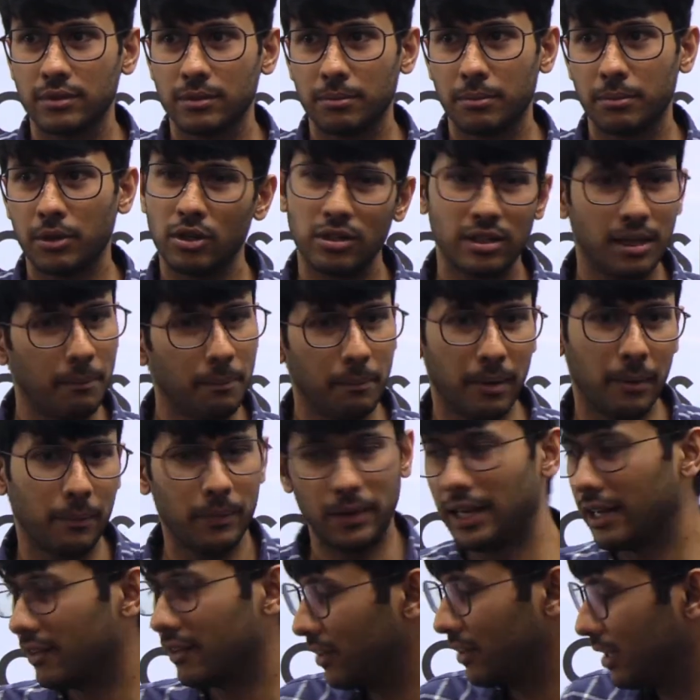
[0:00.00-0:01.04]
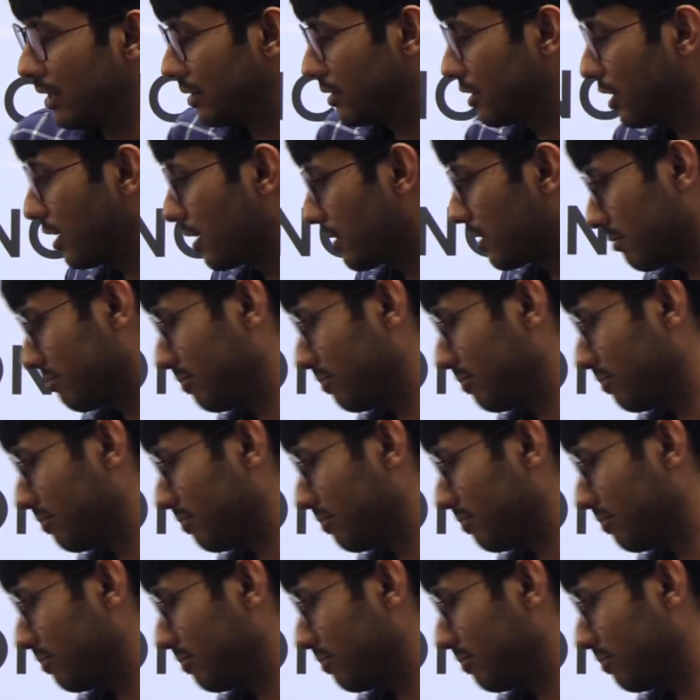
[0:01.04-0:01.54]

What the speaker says: Because some people have done, sir,